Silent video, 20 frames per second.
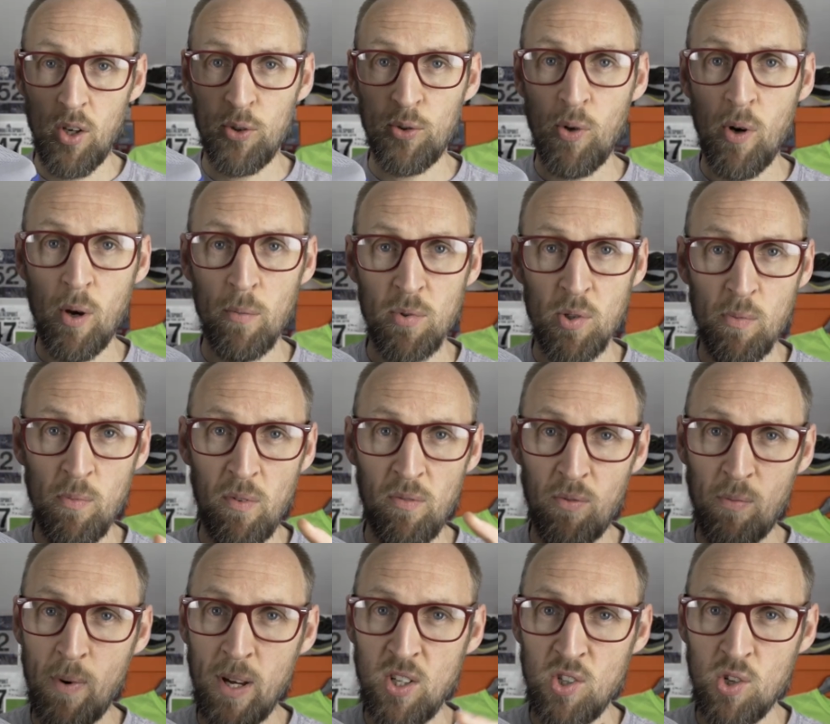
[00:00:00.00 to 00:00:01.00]
I'll throw up some
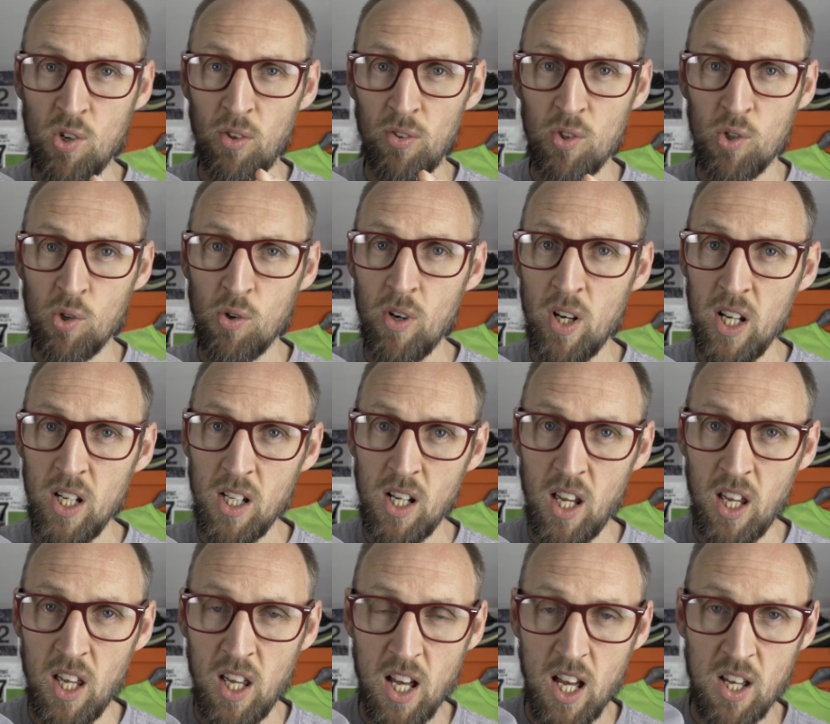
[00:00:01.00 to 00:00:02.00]
information on the screen